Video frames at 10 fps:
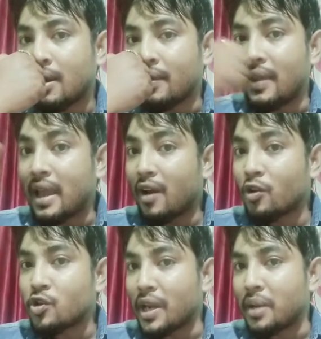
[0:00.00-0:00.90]
They are
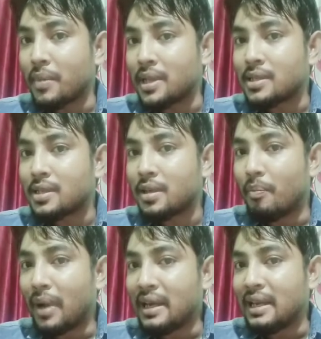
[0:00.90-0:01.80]
also animals,
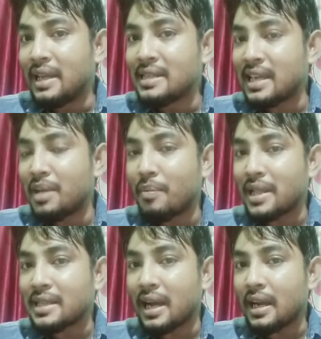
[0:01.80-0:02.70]
but these animals
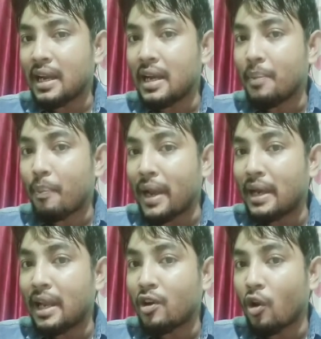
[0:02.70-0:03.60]
are
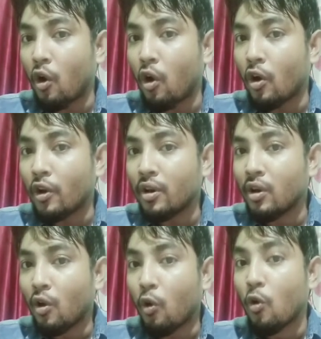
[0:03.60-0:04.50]
dependent on
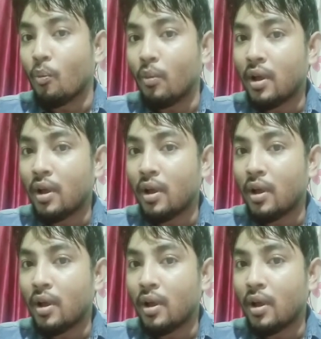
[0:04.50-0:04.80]
whom?